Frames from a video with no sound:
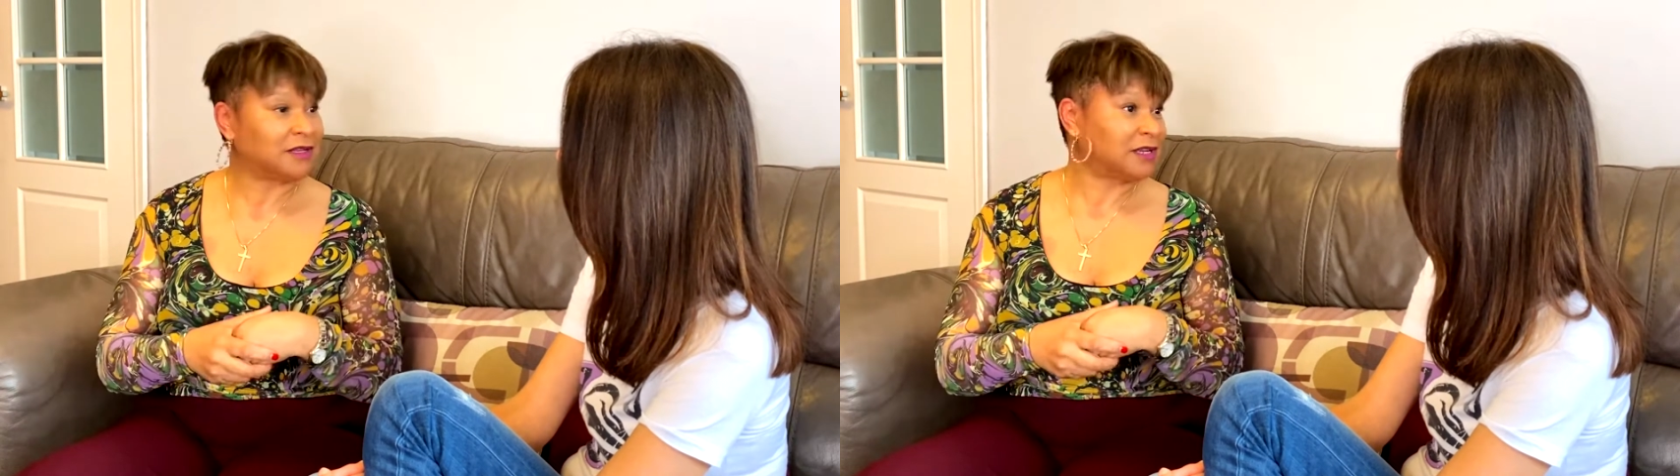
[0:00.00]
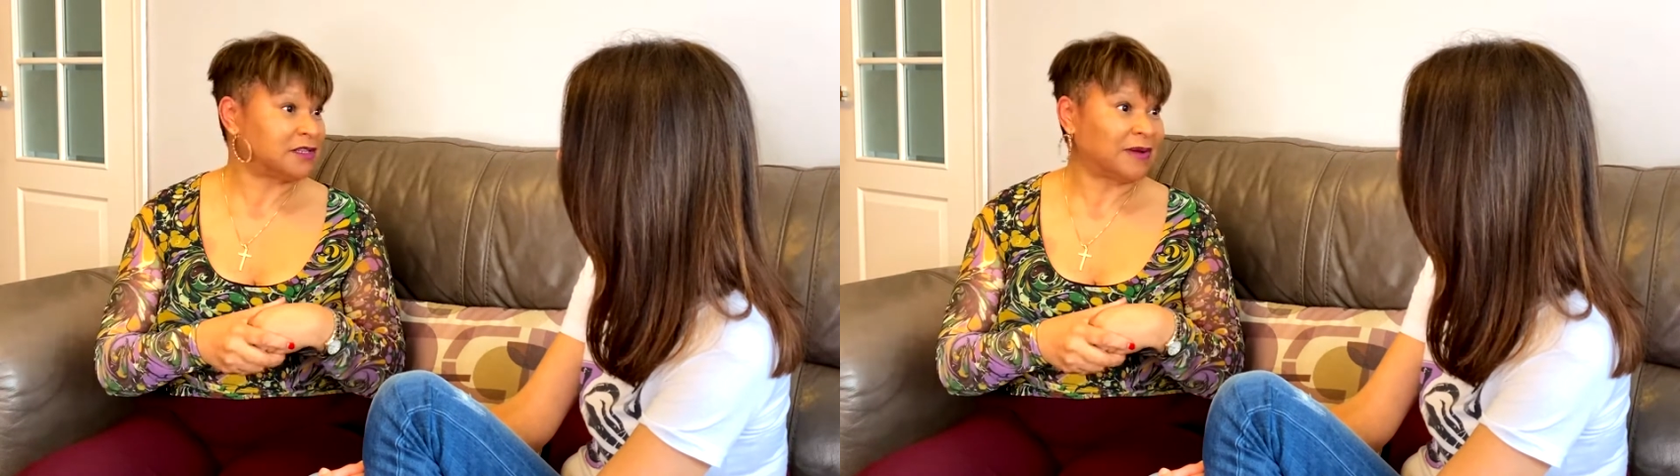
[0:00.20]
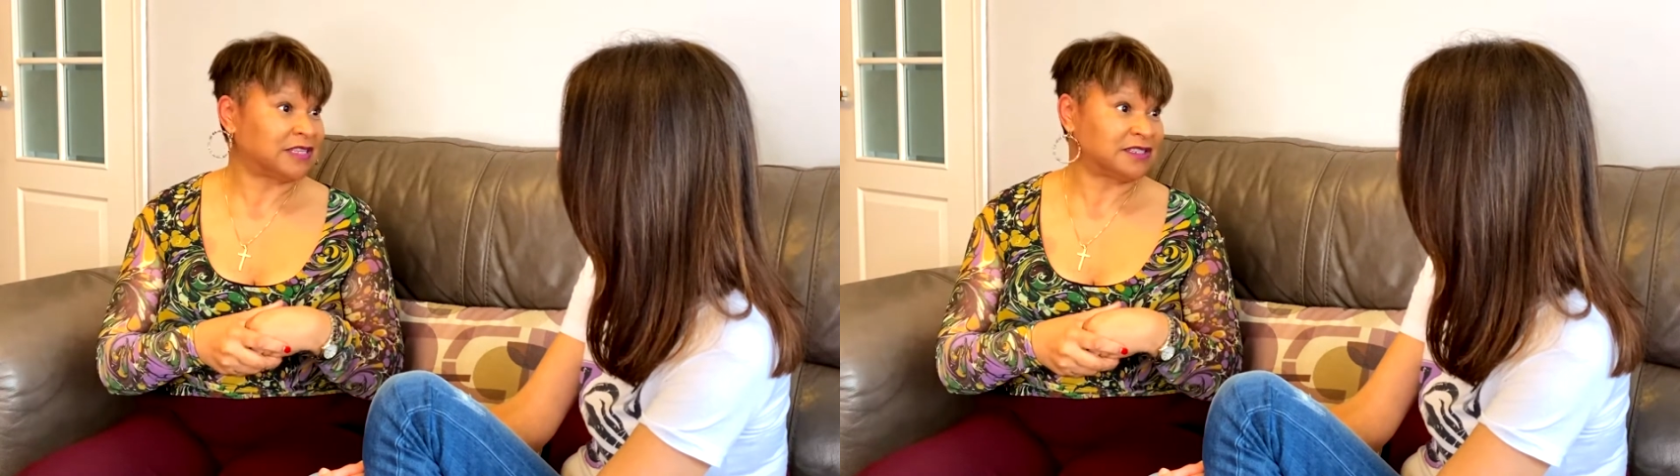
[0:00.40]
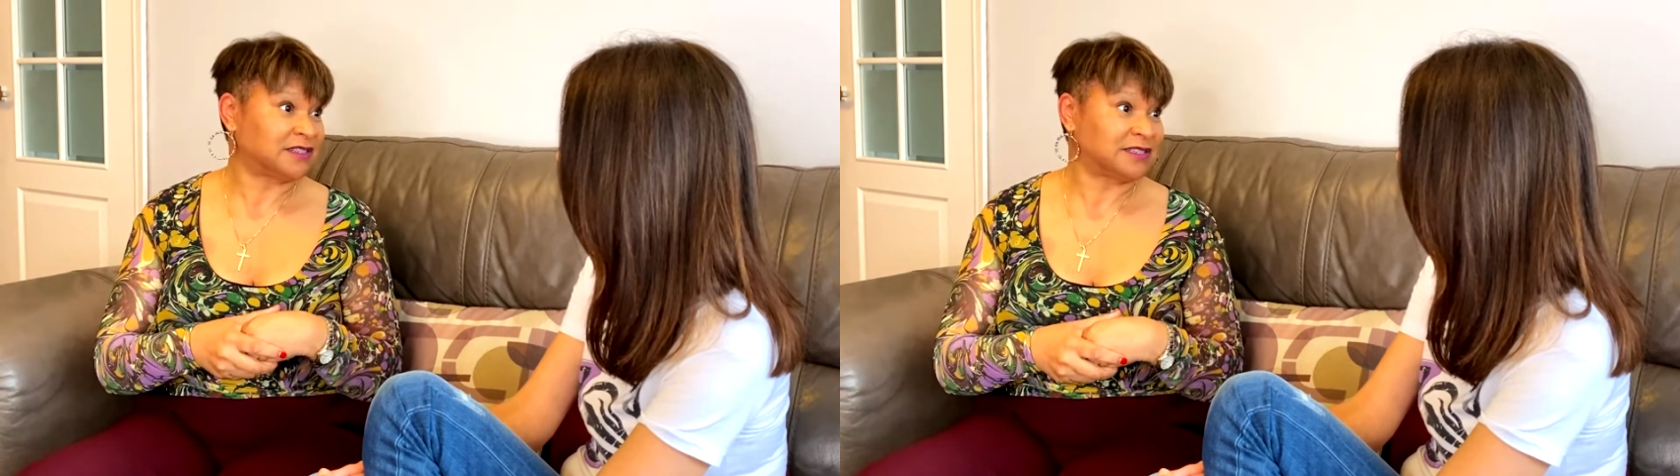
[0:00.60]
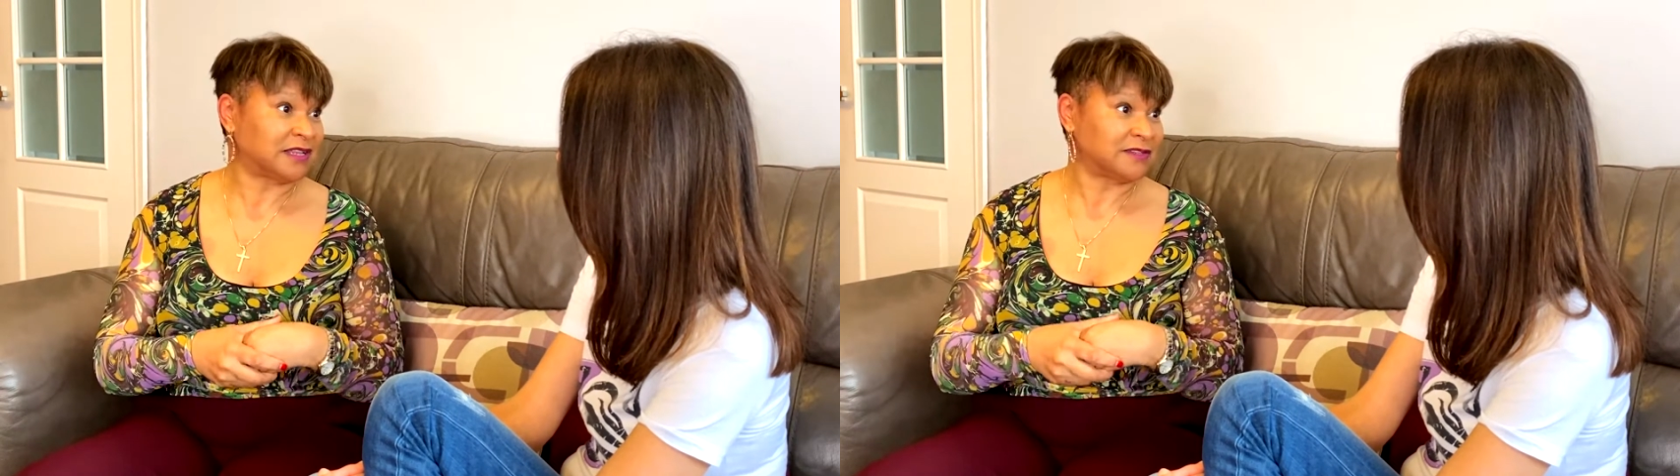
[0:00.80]
and so I
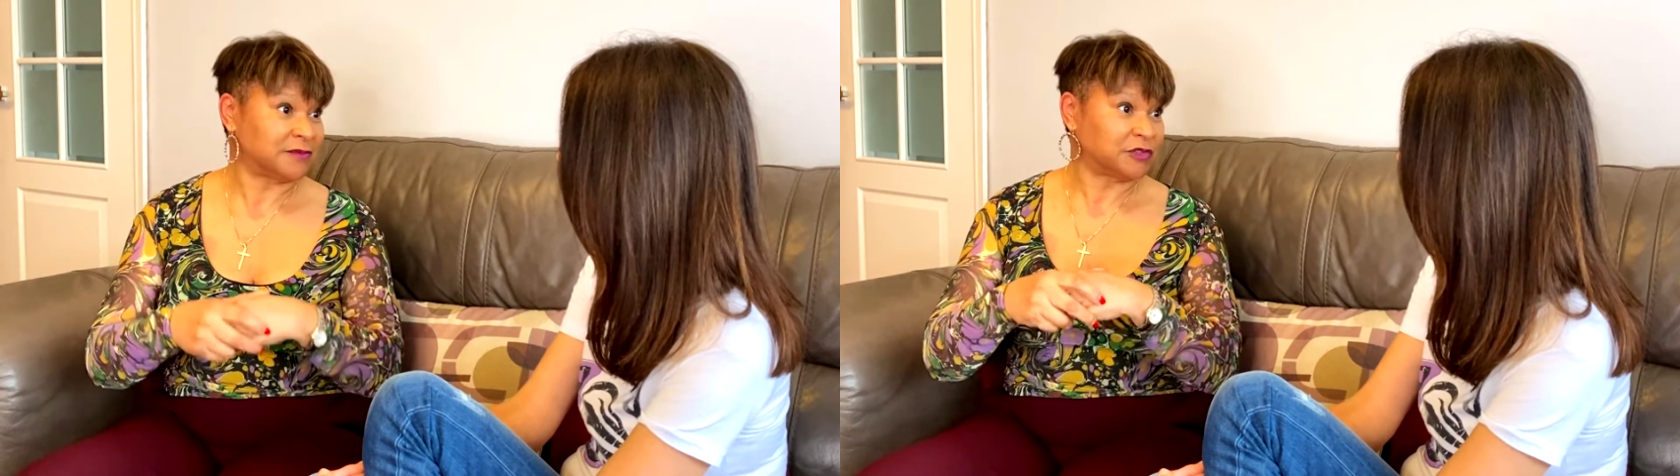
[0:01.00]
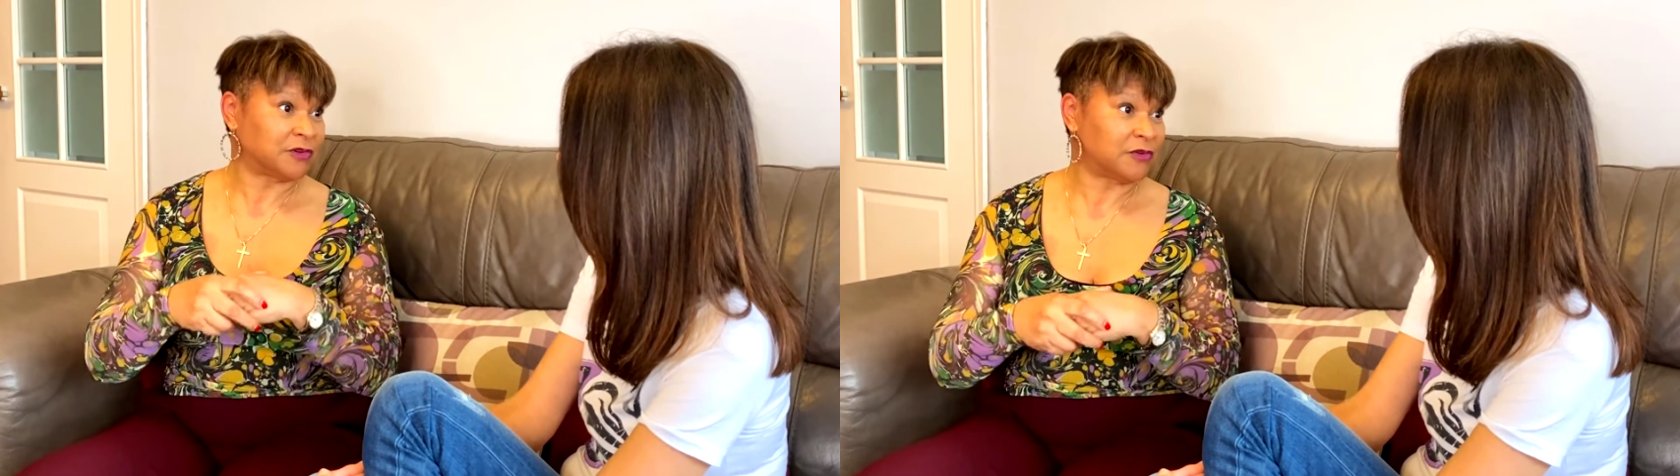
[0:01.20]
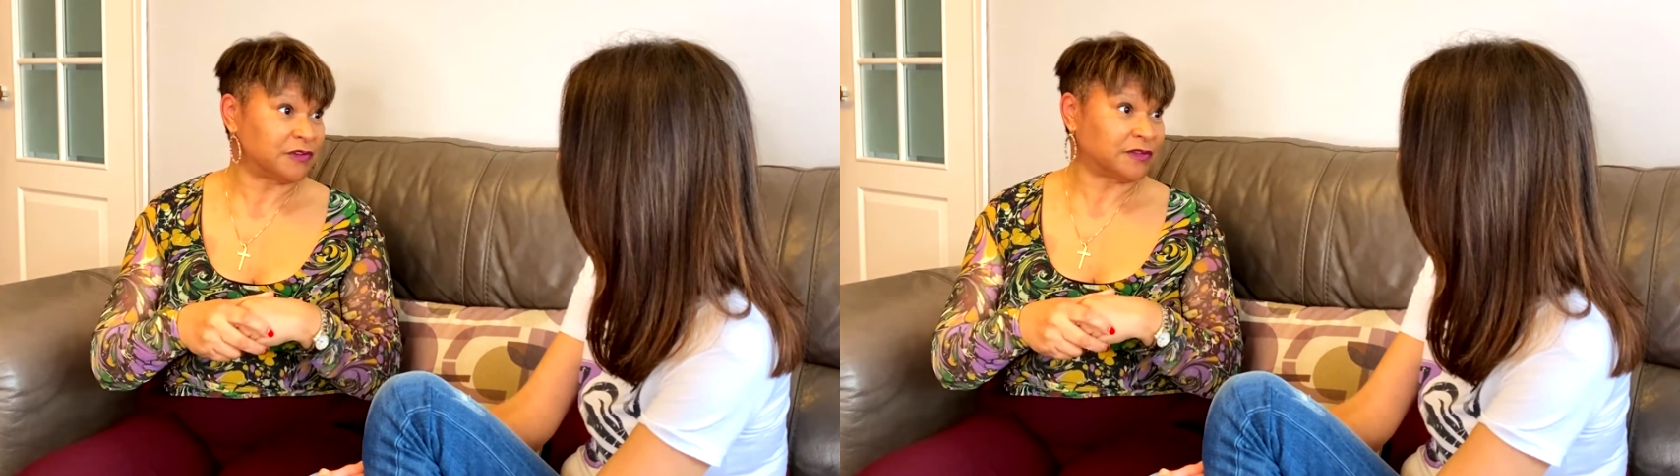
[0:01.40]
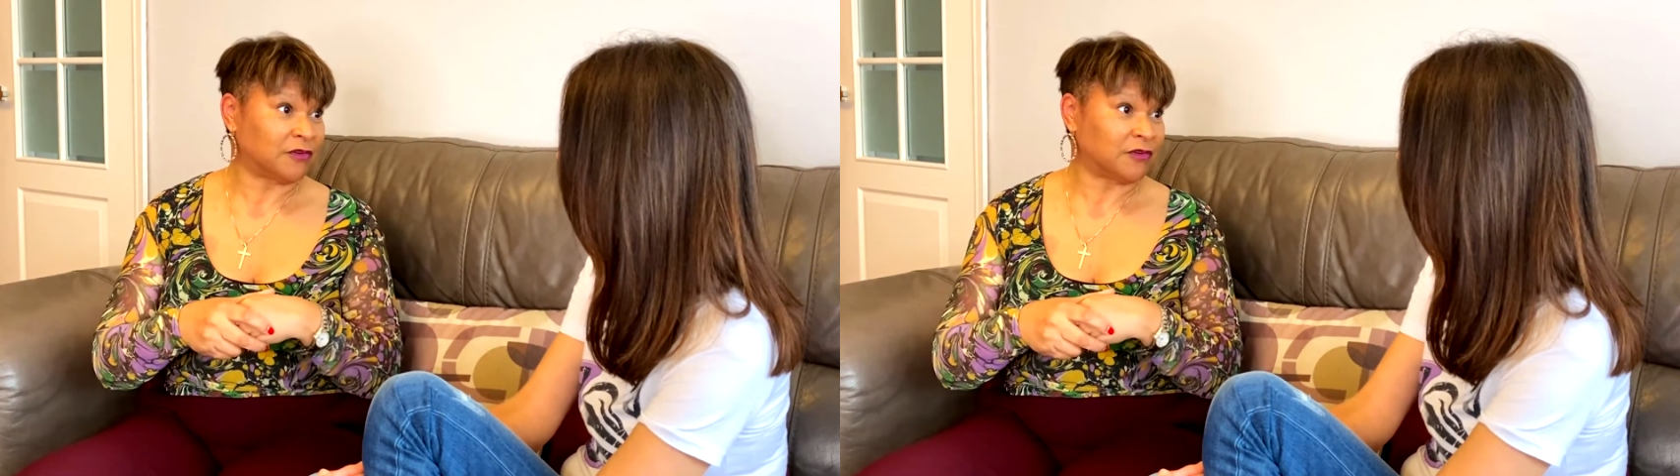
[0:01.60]
just sent some stories